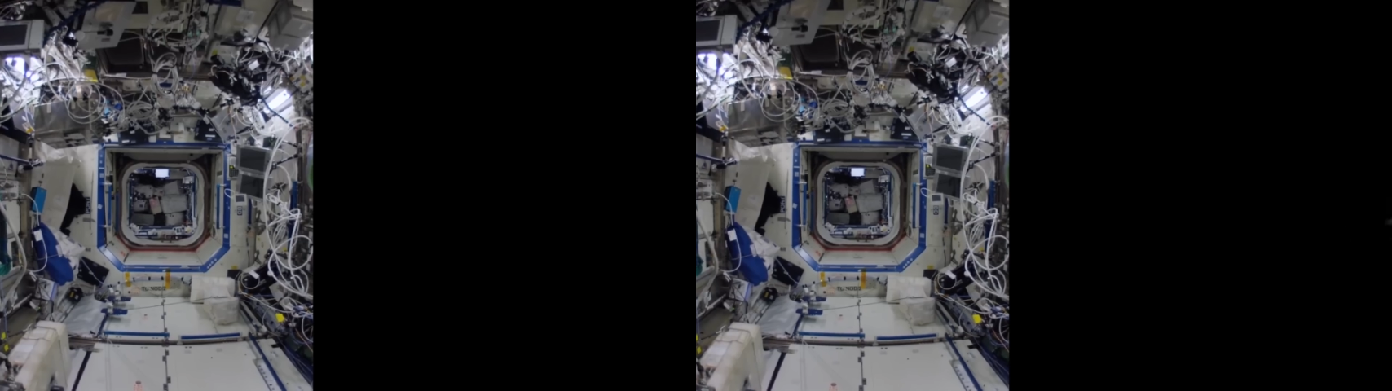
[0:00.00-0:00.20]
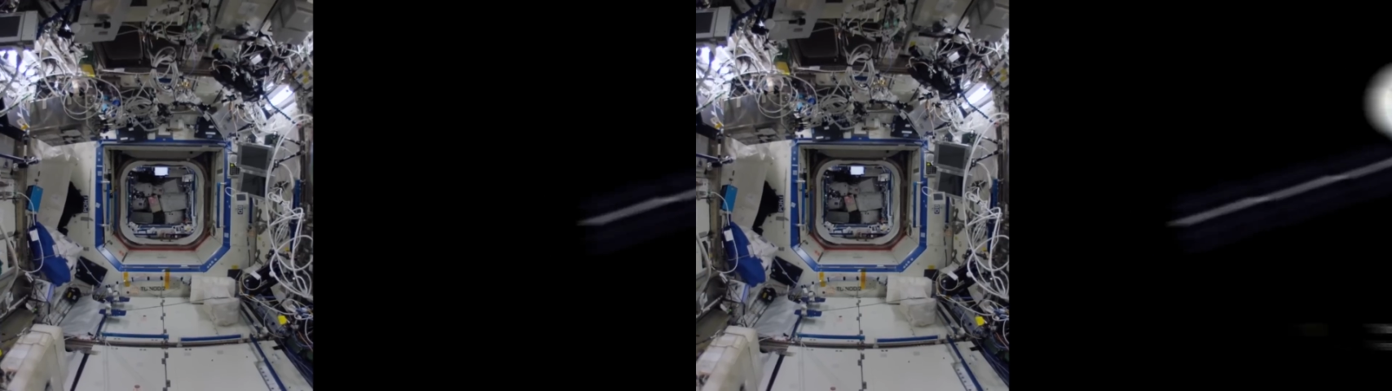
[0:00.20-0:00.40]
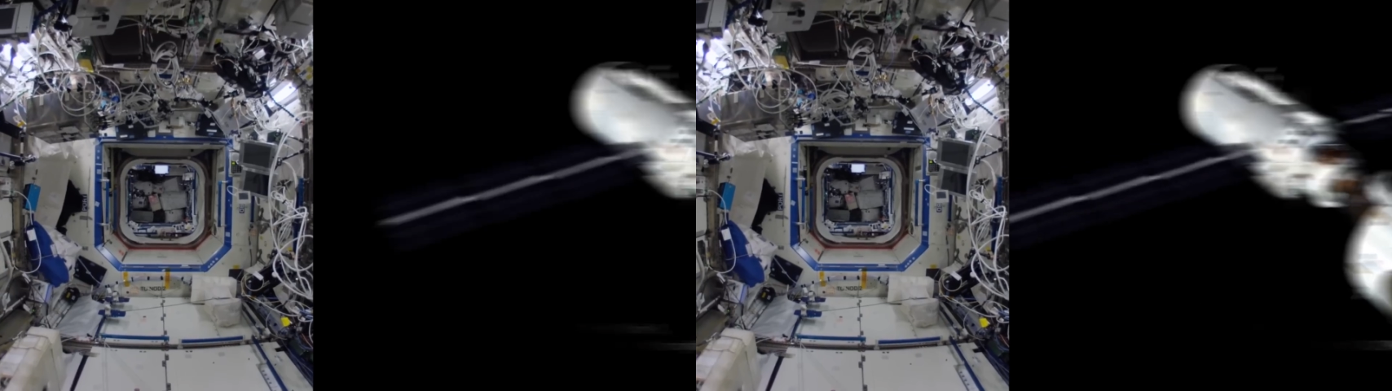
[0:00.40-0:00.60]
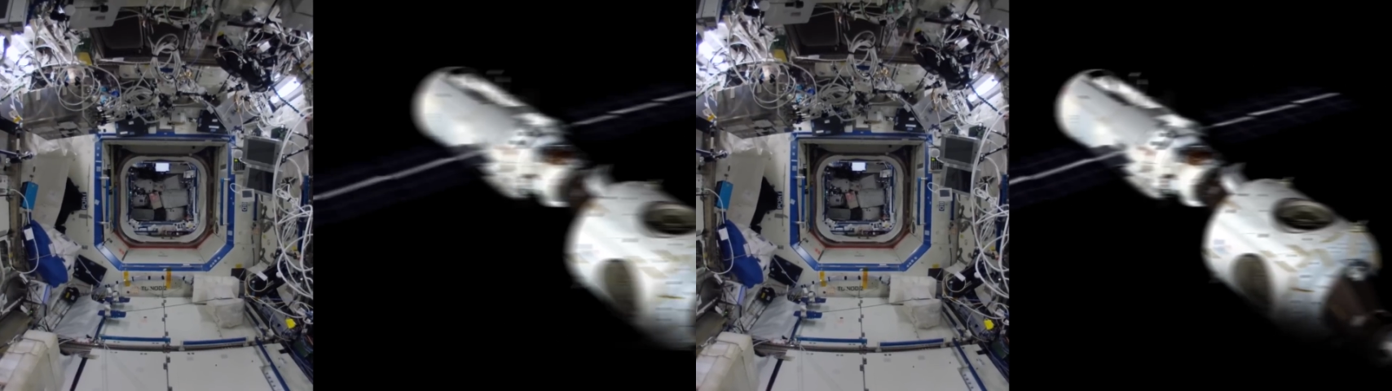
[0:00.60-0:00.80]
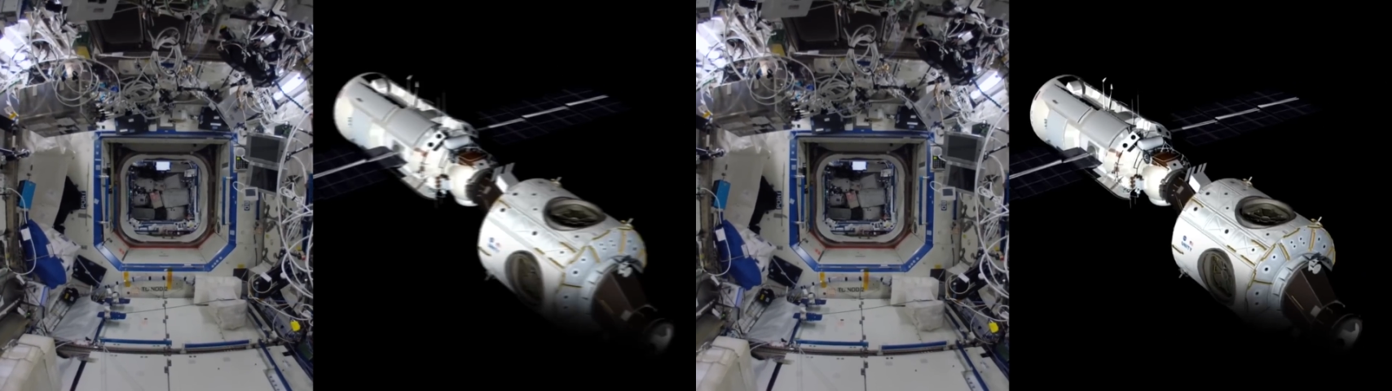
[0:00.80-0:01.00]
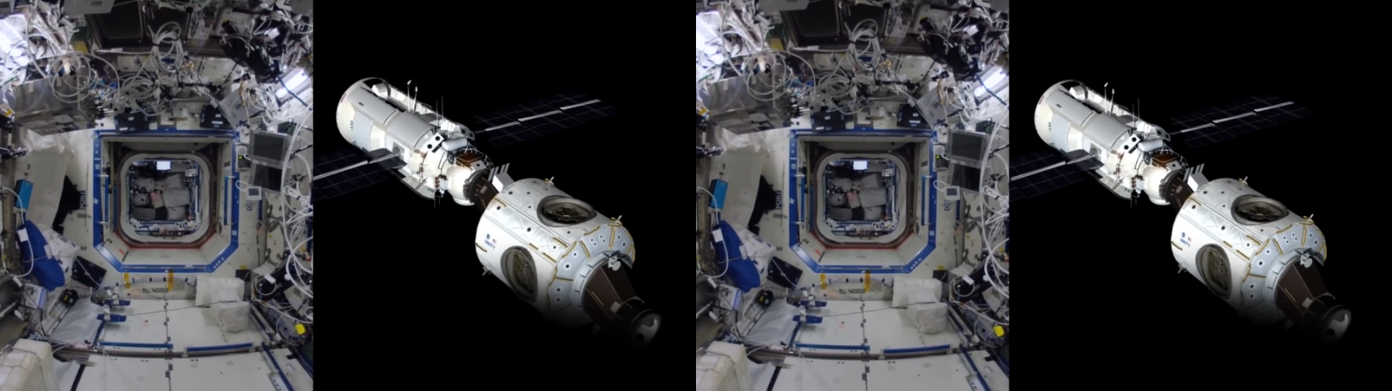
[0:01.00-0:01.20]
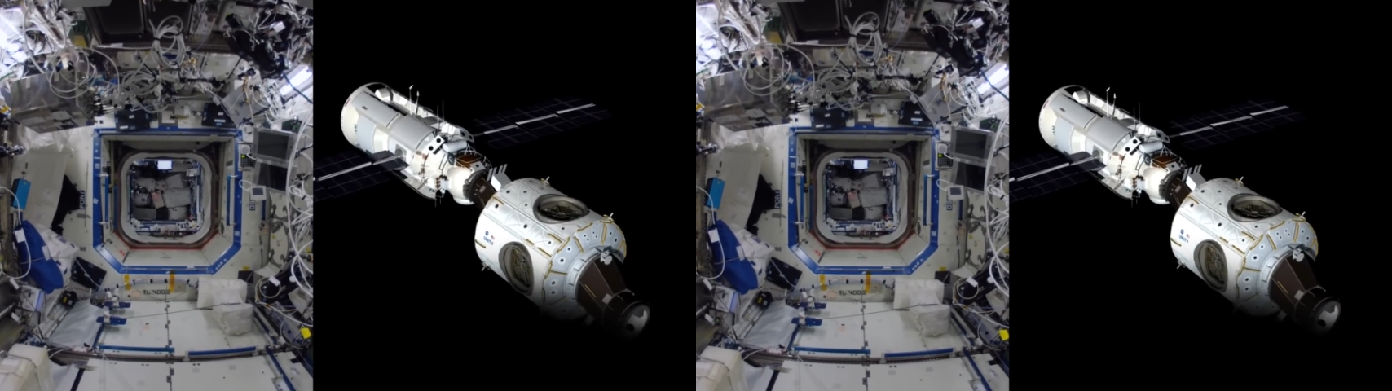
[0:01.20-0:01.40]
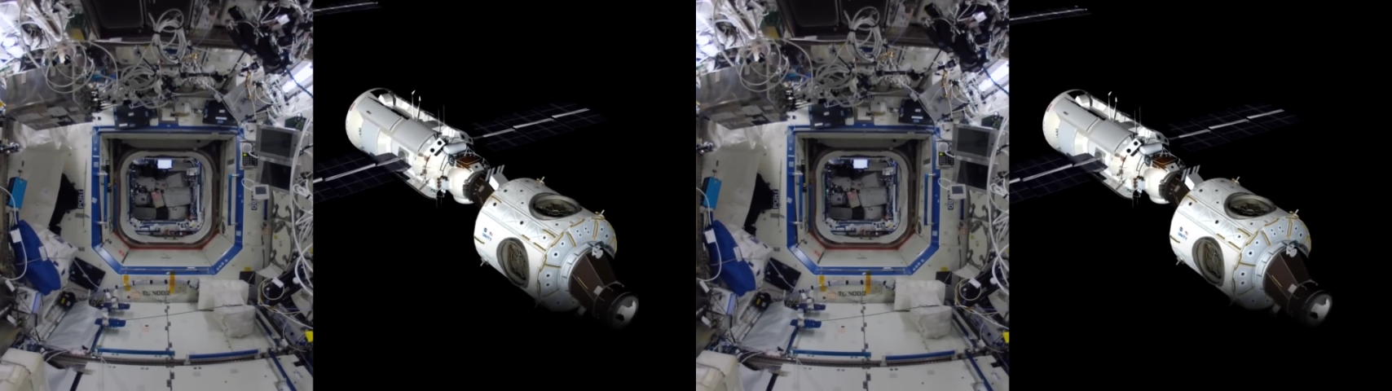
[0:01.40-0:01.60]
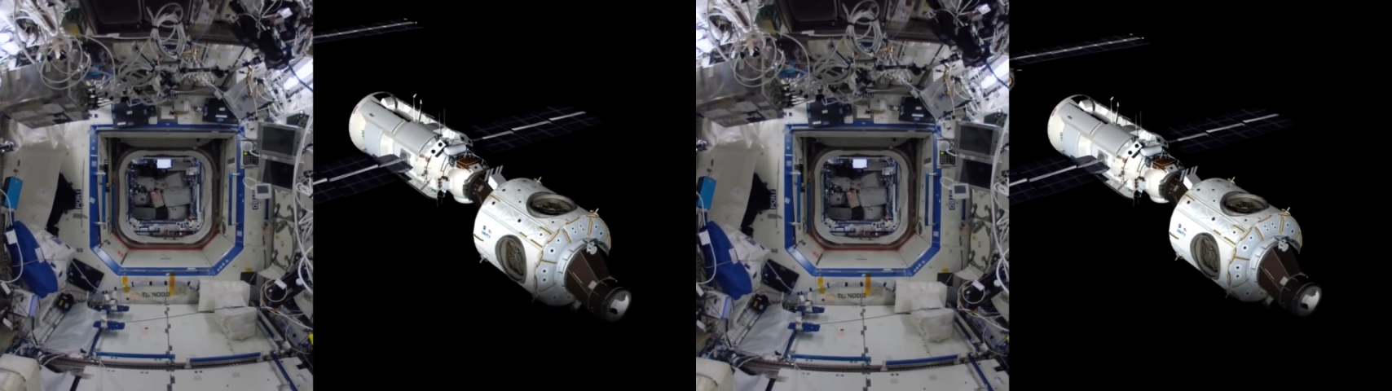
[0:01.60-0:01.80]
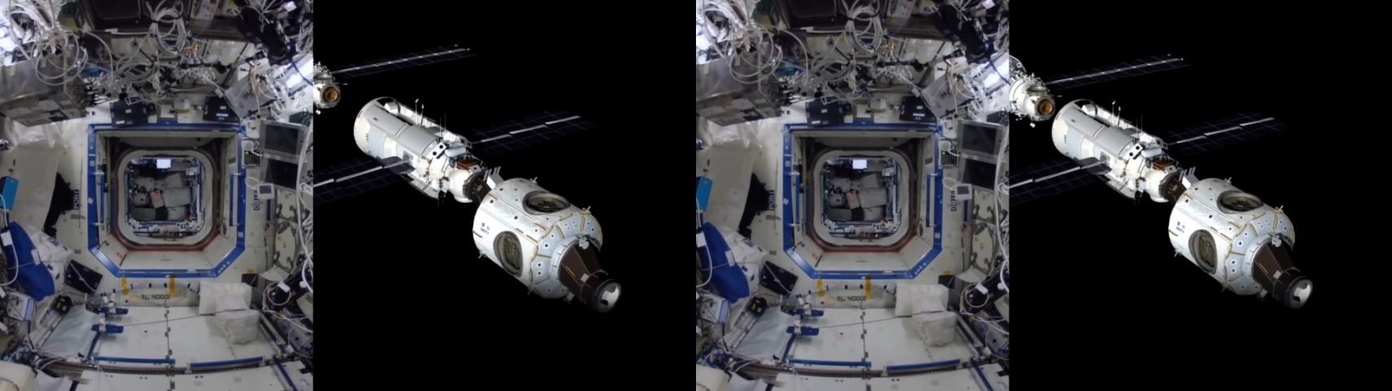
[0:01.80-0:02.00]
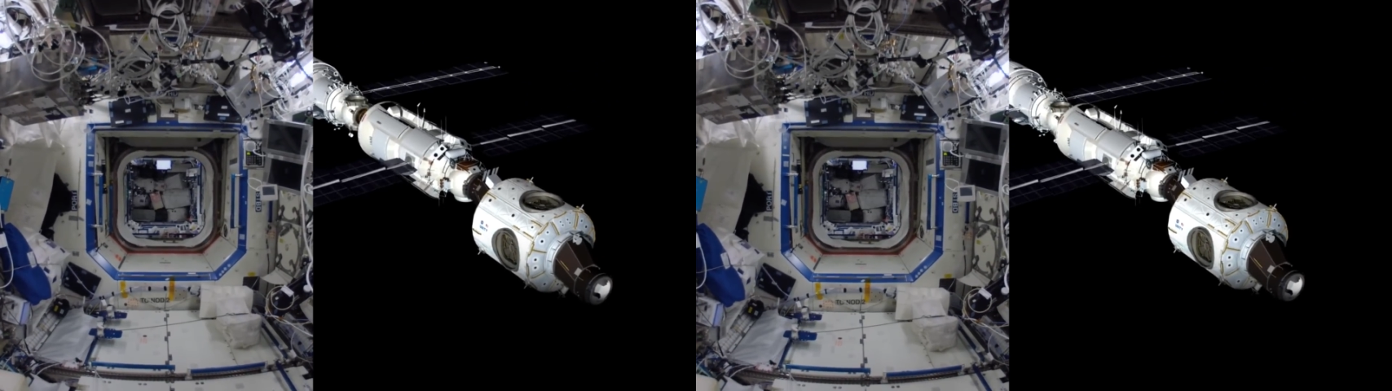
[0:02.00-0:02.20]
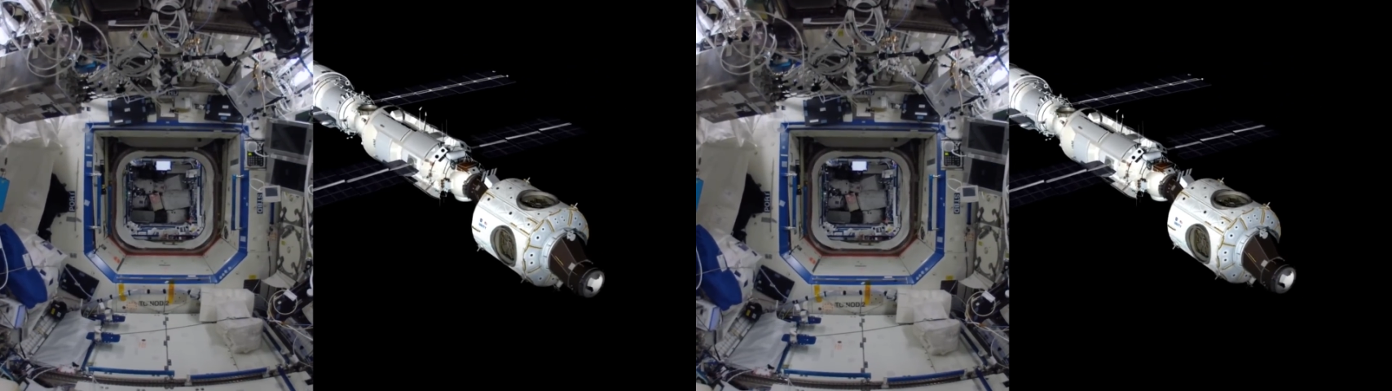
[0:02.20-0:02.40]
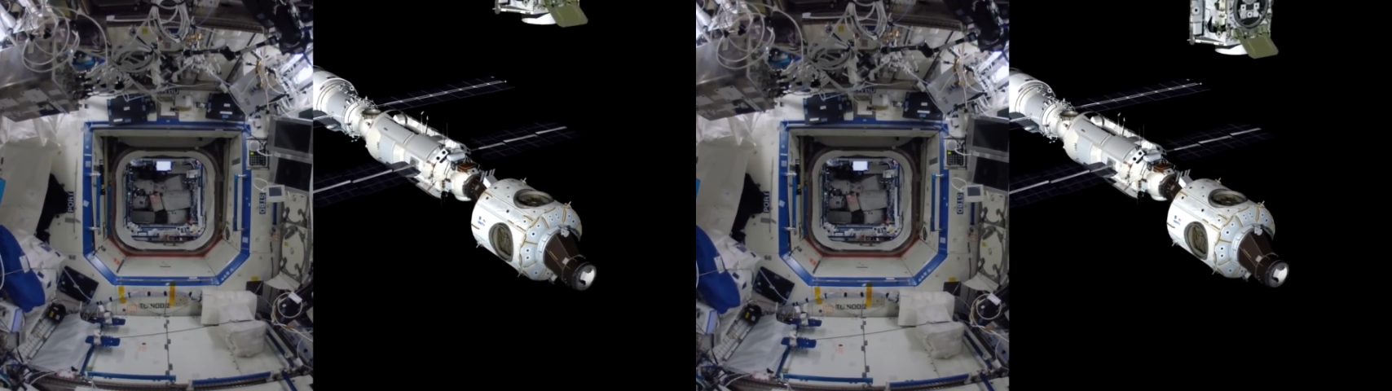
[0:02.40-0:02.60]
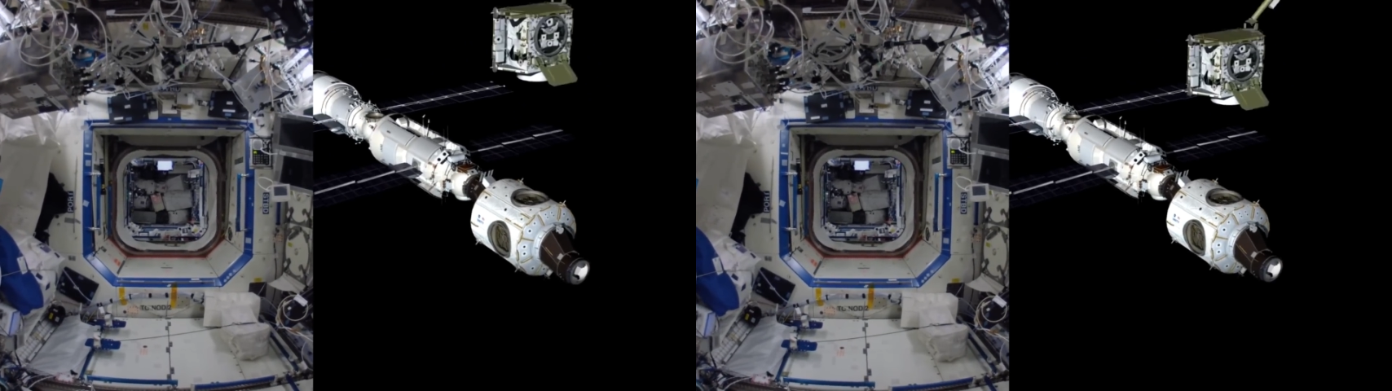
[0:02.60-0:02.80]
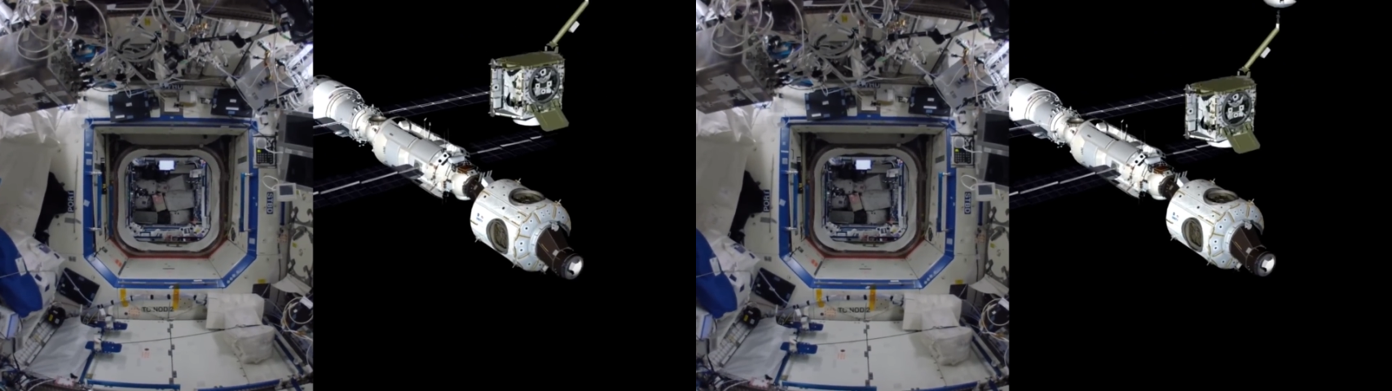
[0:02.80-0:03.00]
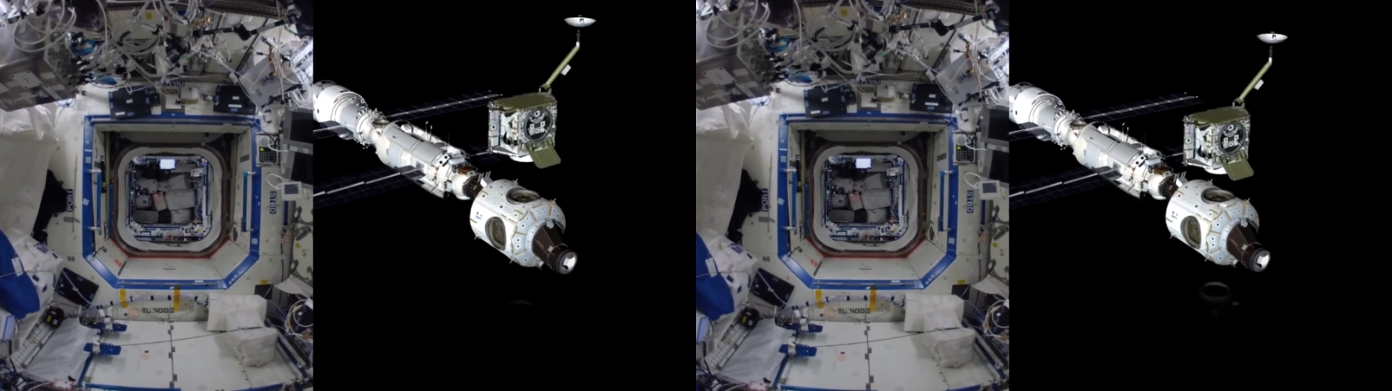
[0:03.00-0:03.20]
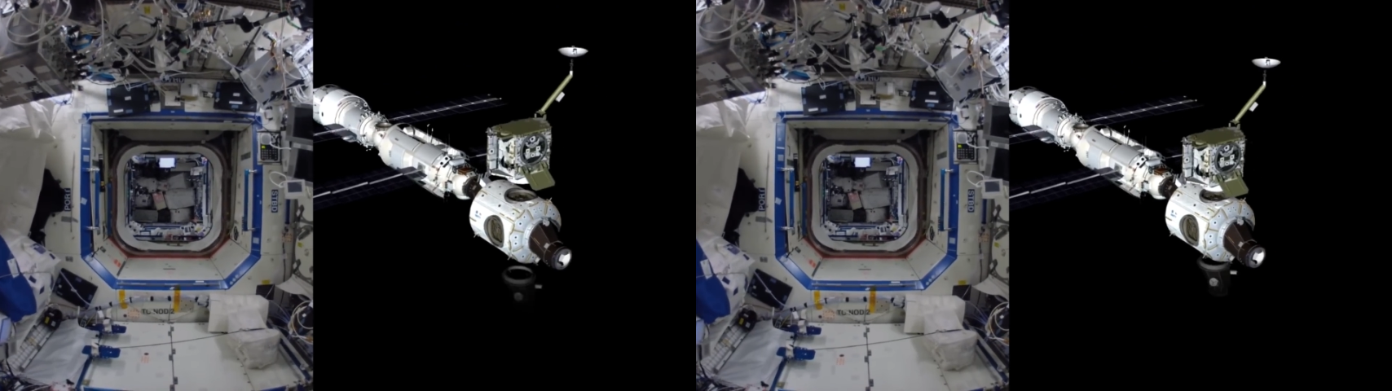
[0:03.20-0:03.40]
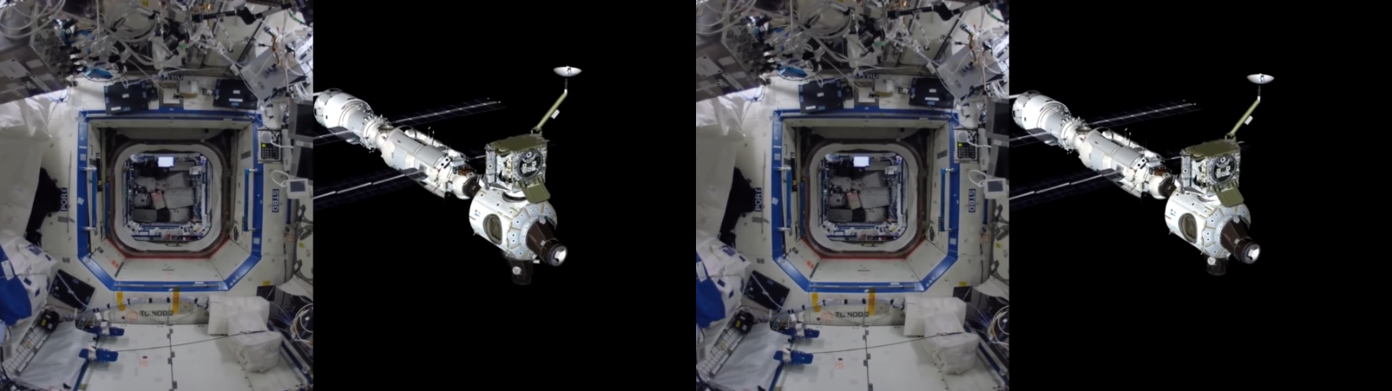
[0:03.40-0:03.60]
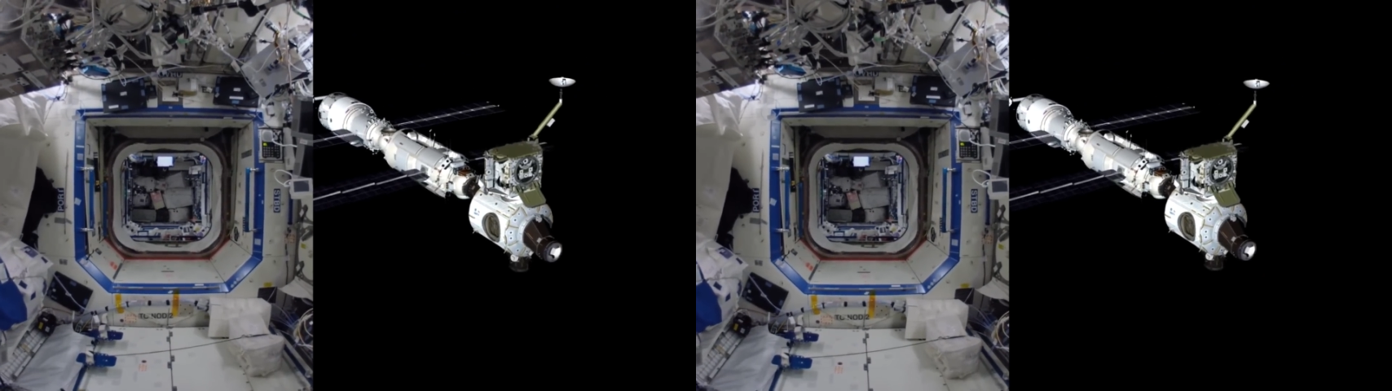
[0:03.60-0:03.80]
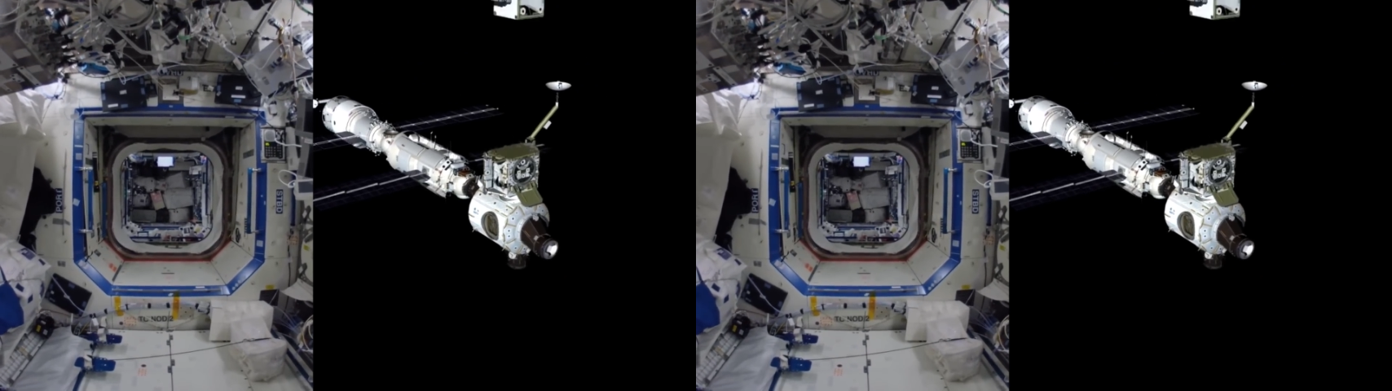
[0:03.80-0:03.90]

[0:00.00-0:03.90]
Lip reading: [unreadable: no face in view]